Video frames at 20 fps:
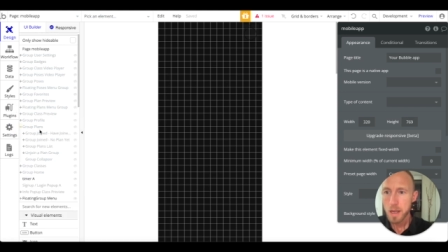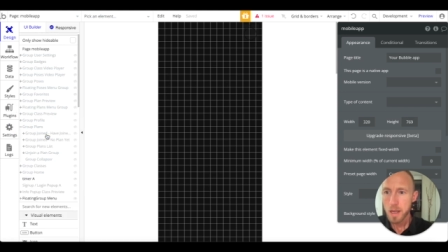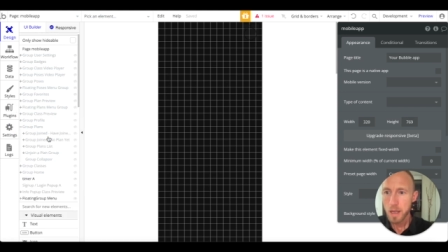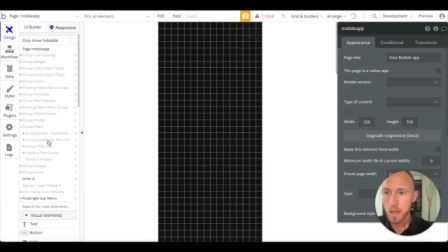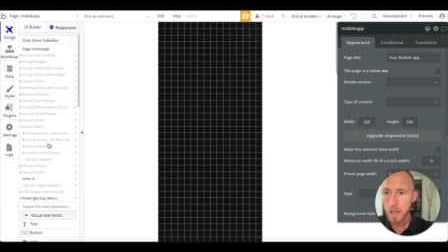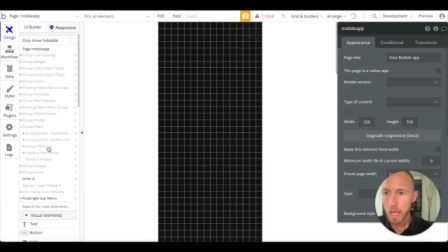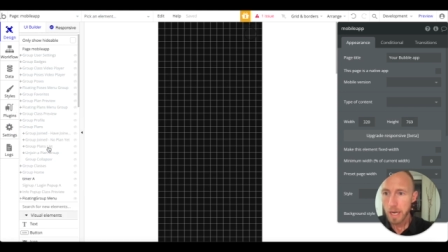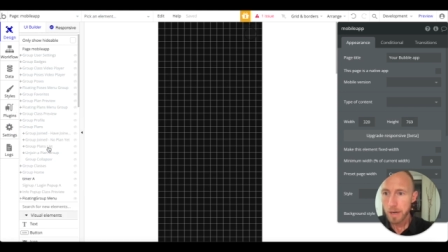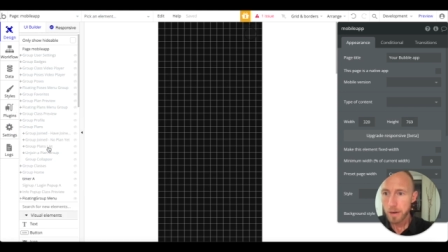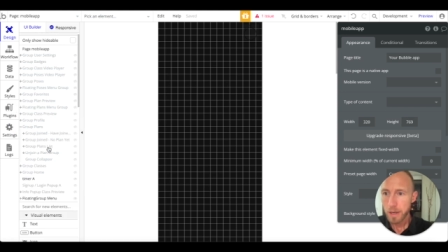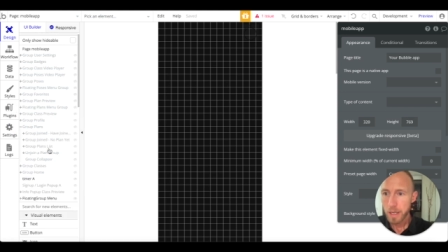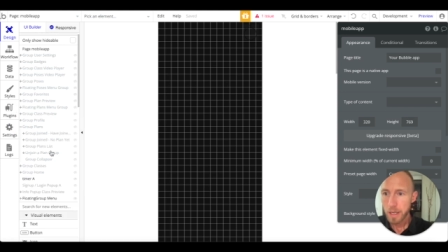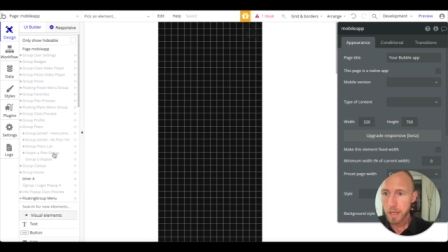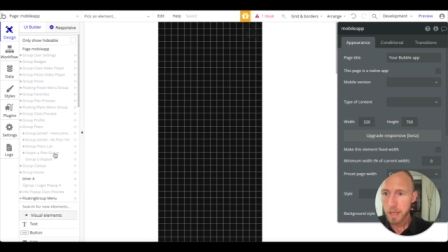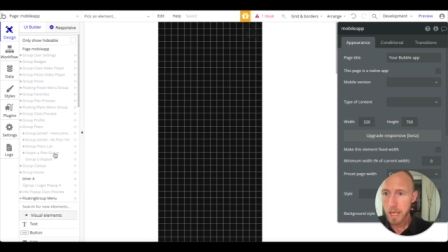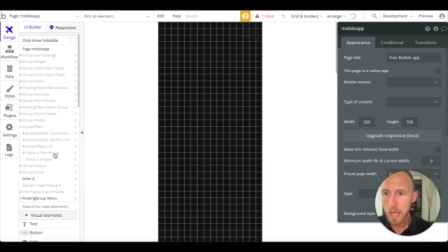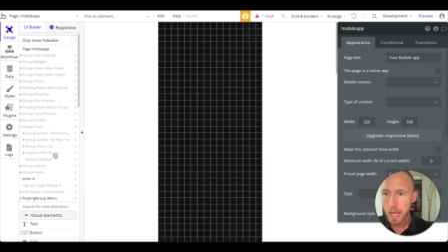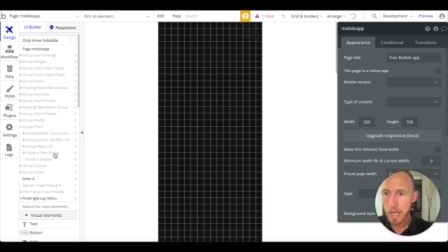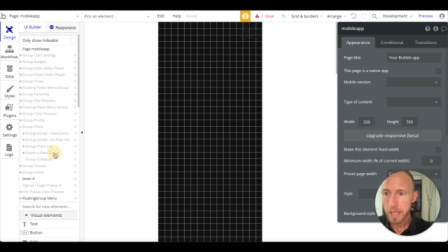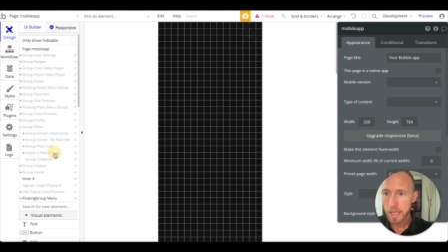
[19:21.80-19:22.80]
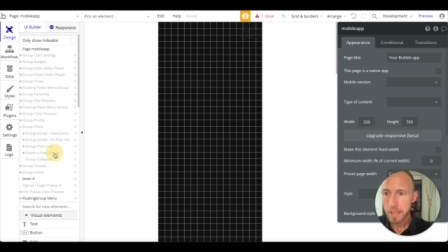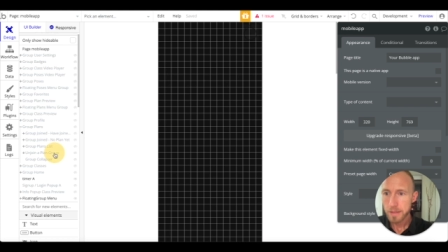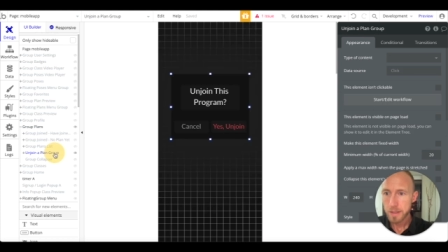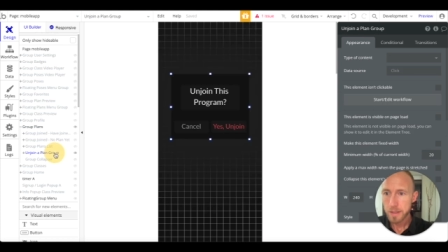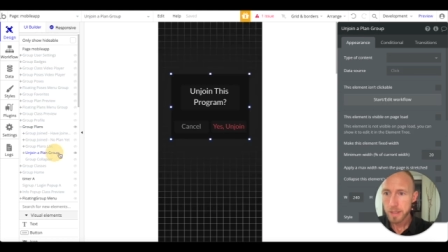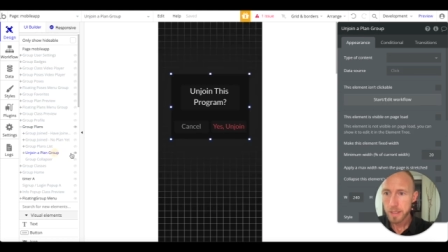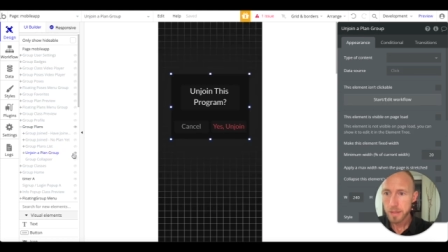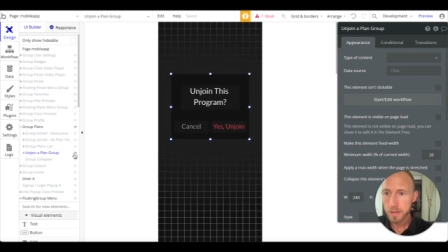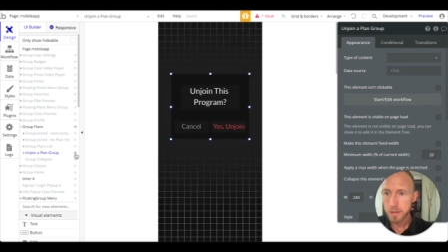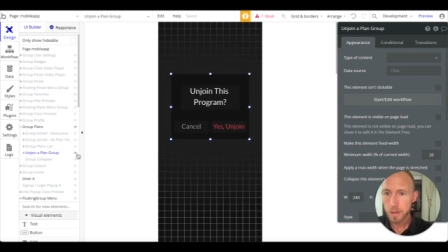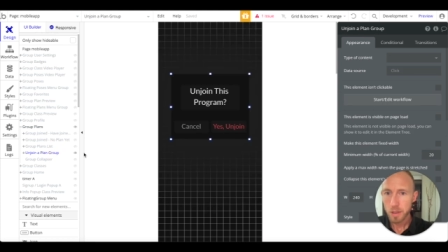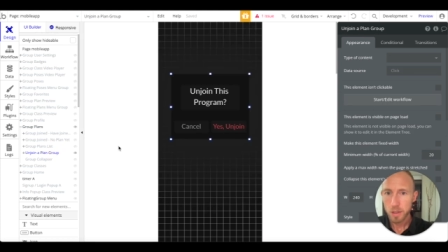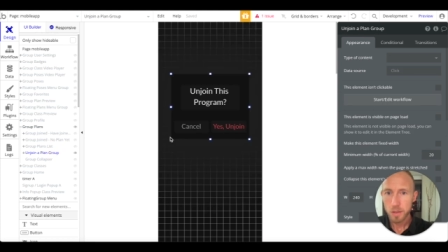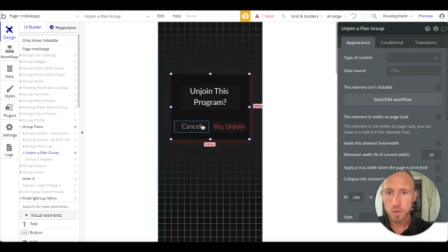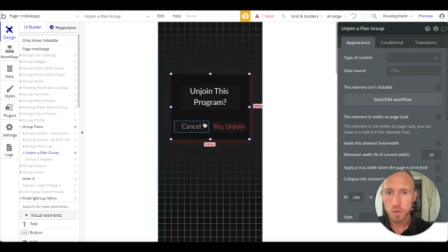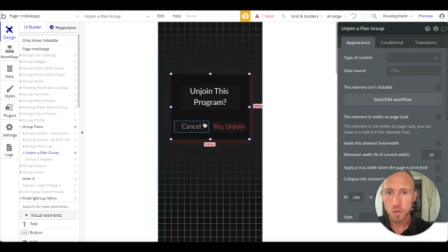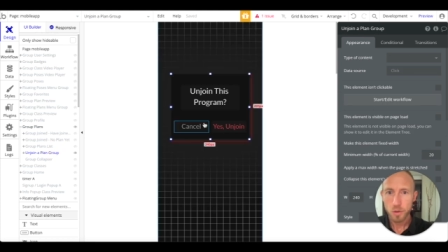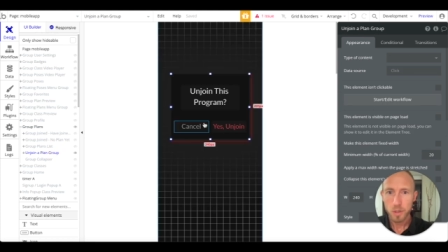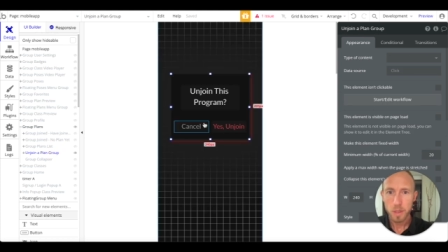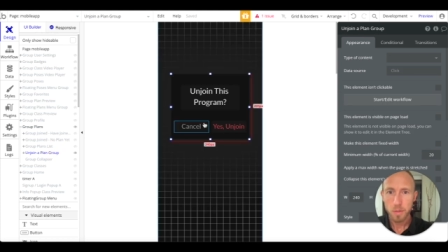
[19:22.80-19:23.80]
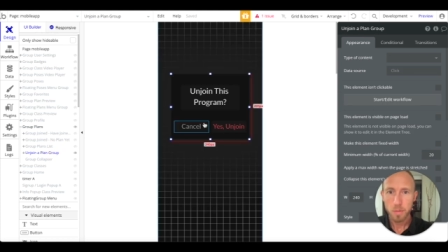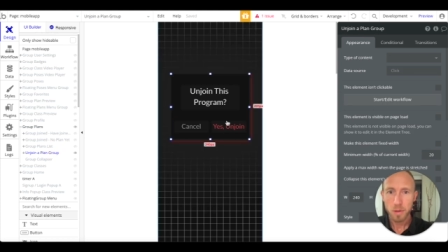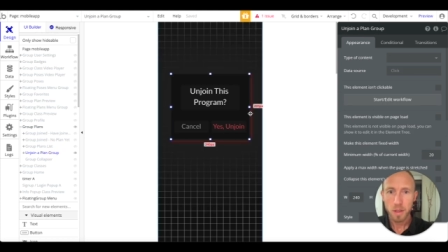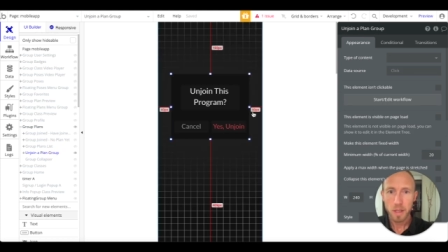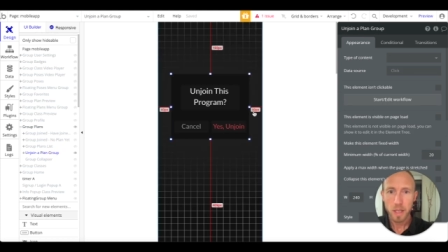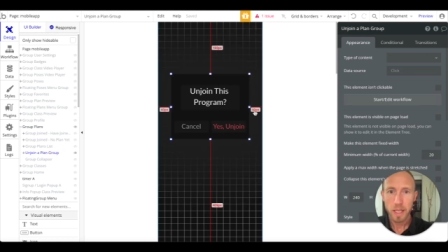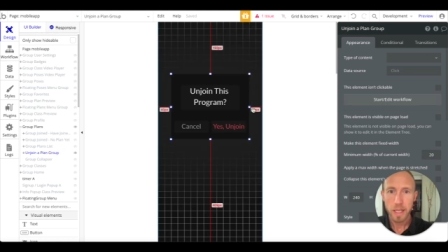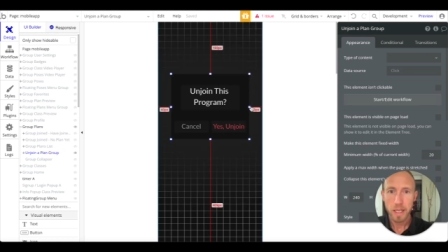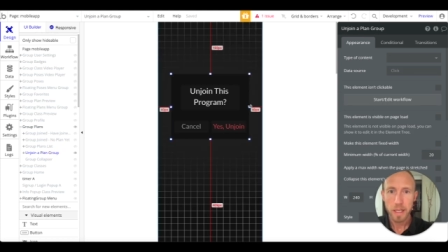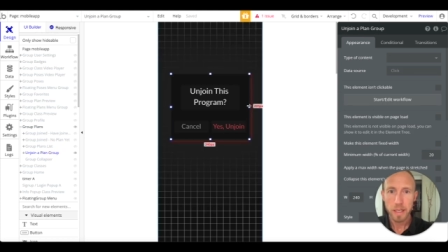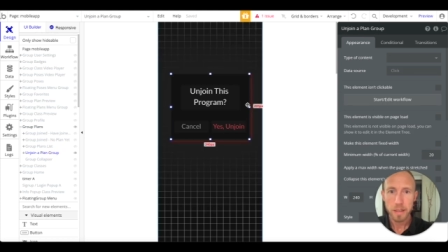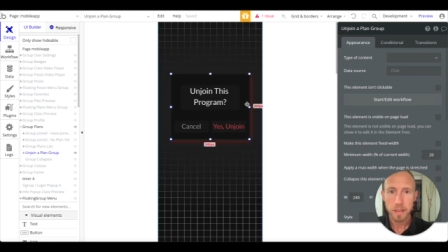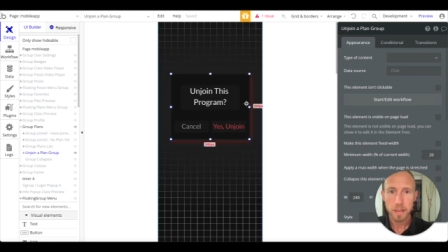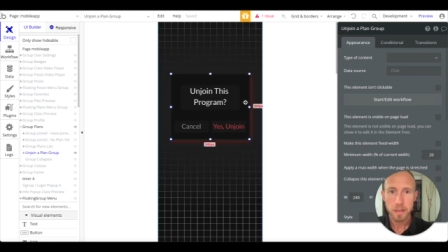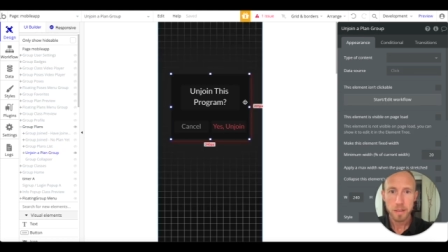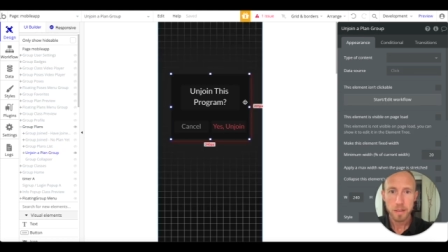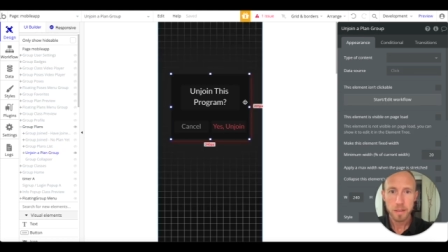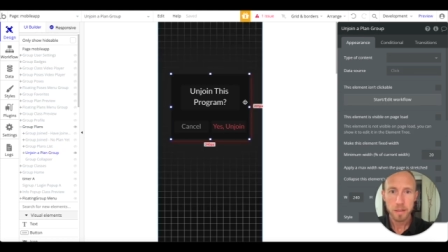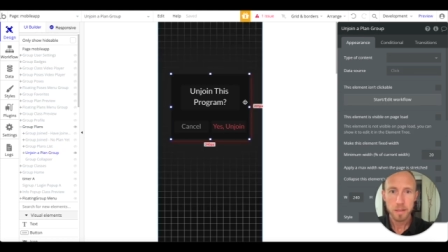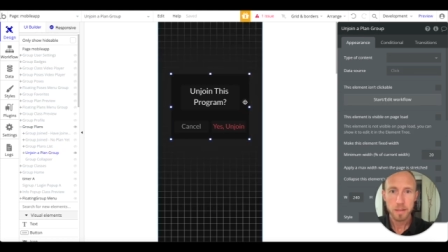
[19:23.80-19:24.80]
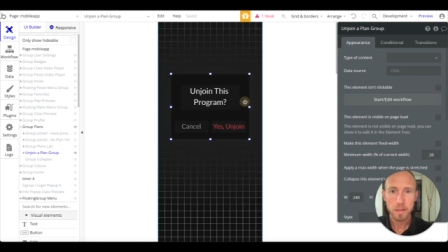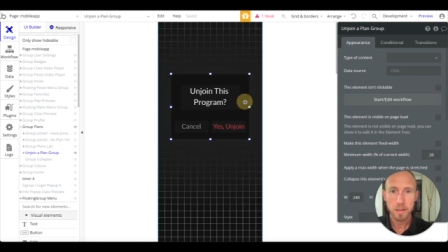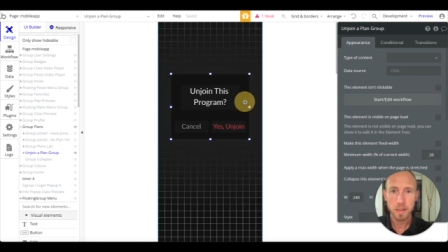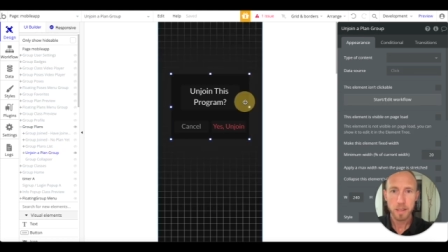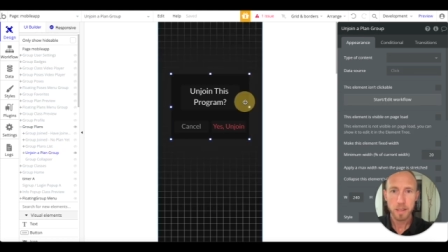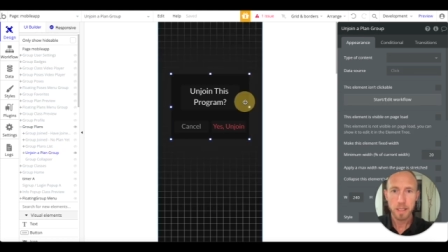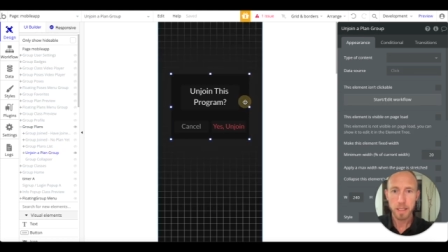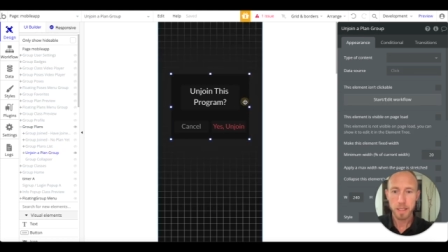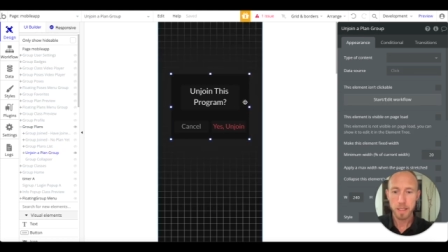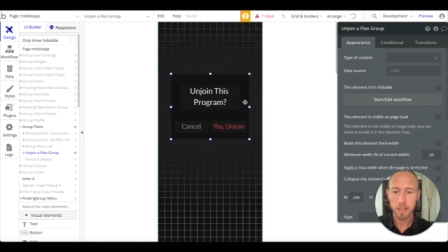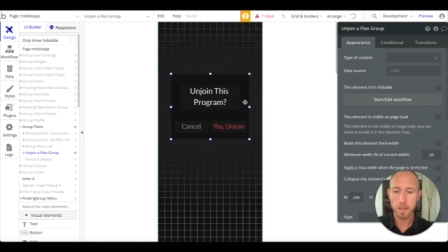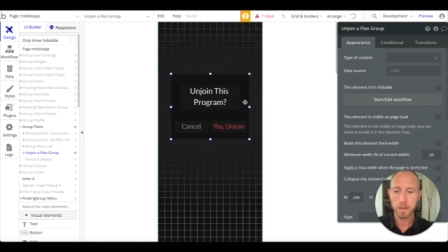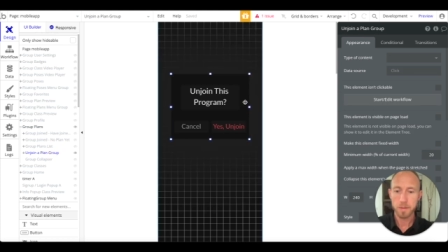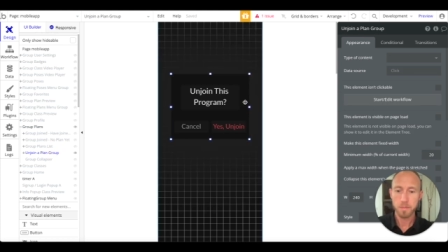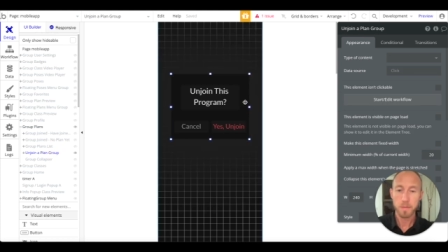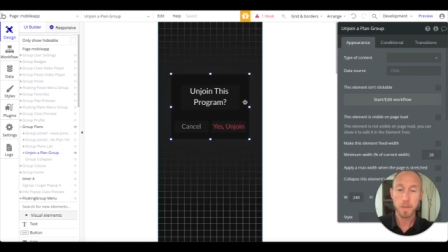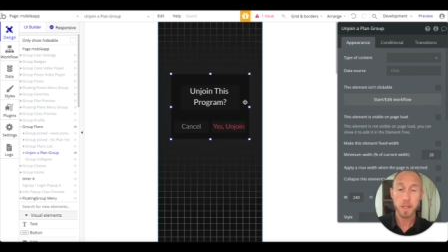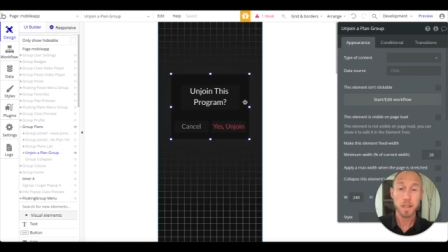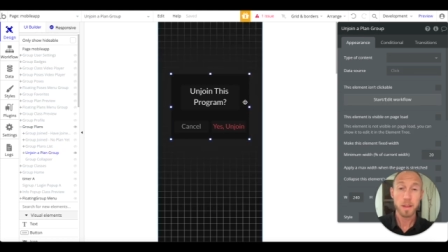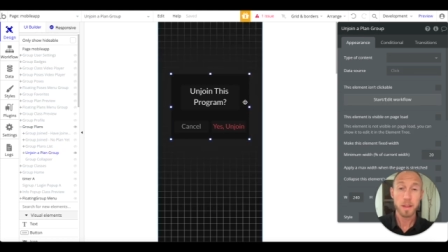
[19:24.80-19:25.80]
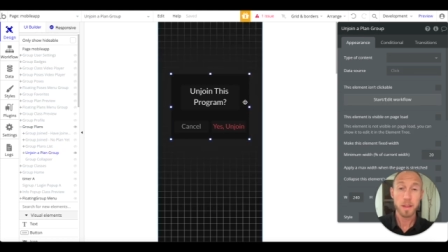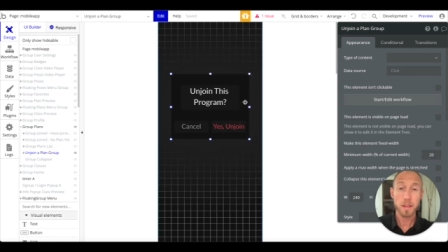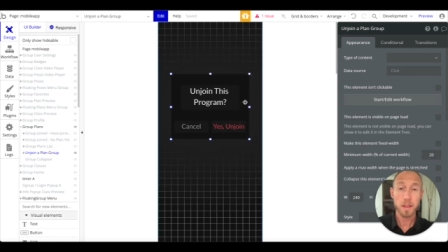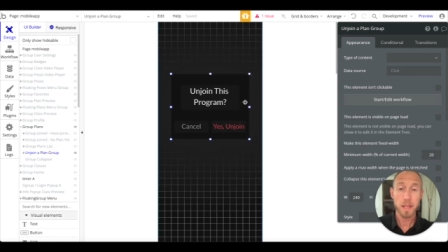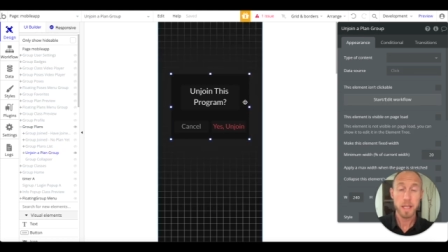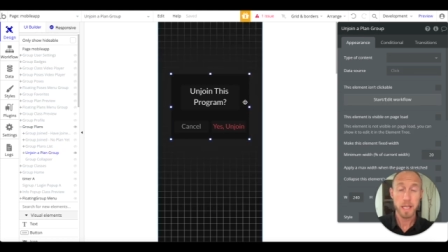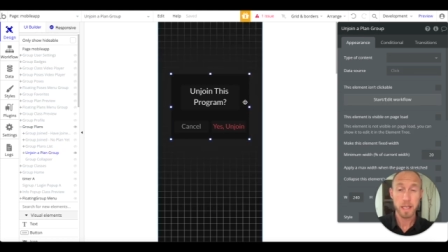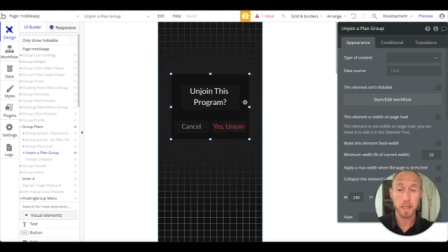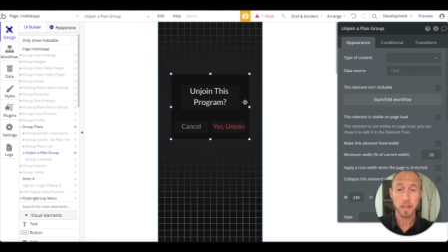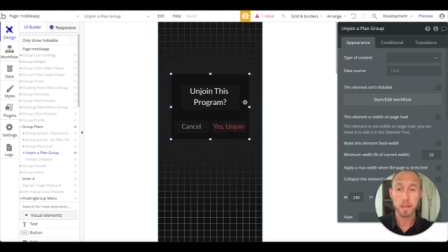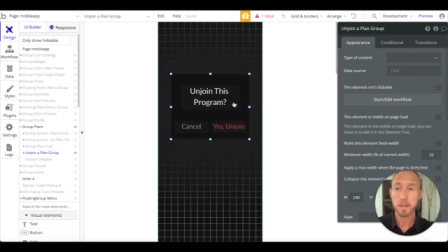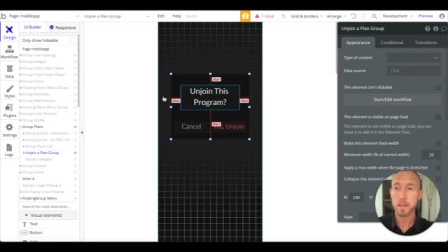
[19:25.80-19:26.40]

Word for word: area has this unjoin a plan uh, thing.